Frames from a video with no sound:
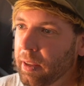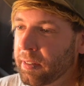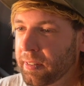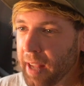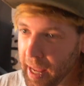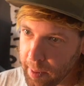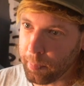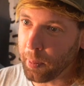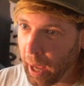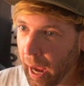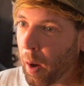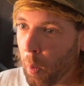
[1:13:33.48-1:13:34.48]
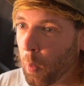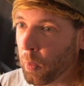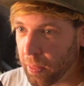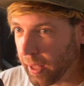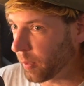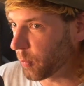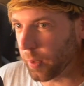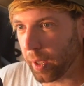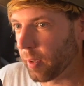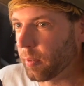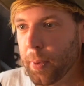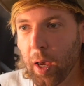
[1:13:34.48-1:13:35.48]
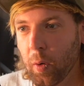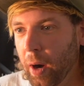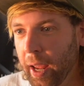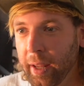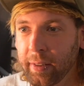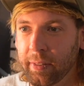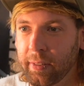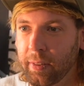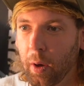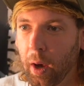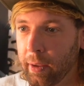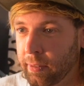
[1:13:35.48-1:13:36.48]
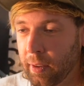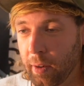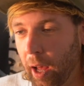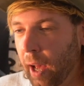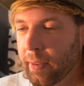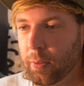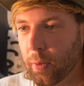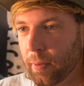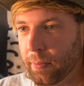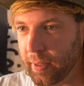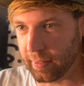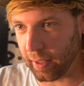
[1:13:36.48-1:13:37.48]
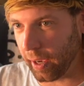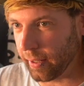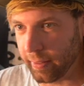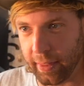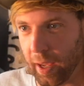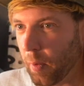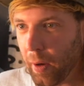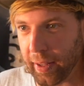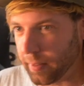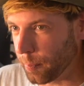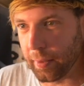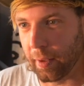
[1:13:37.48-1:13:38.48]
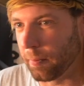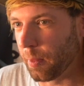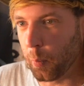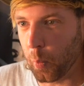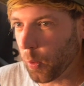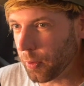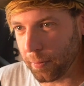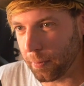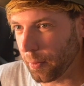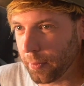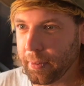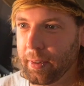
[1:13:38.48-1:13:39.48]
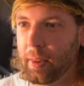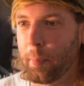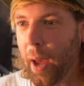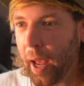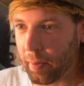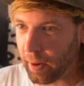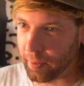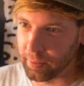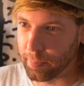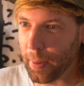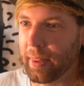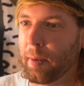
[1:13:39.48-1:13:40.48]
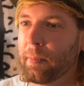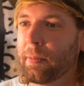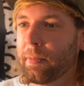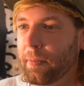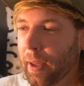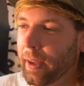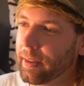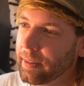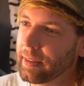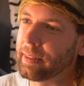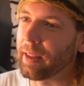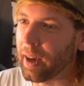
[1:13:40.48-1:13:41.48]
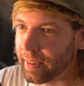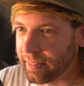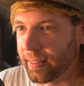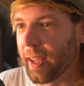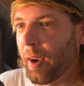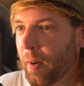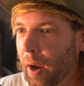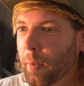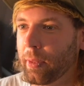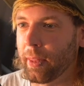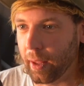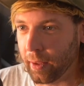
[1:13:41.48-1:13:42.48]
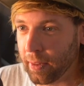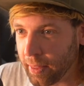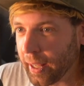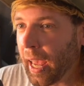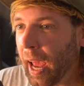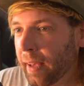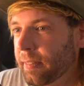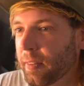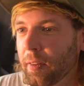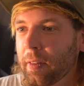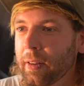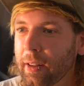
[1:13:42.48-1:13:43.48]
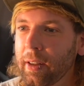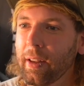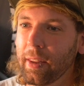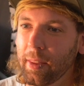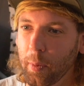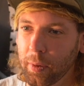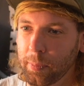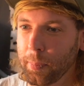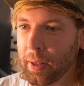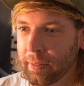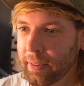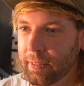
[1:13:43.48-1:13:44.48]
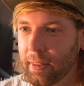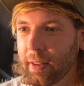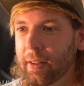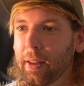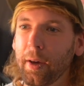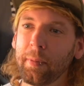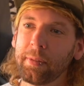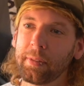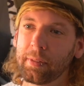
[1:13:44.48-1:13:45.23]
shape how things were going to be arranged. So I sort of designed the arrangement of the waterfalls in the background to make them fit nicely around the castle that was built into the cliffs.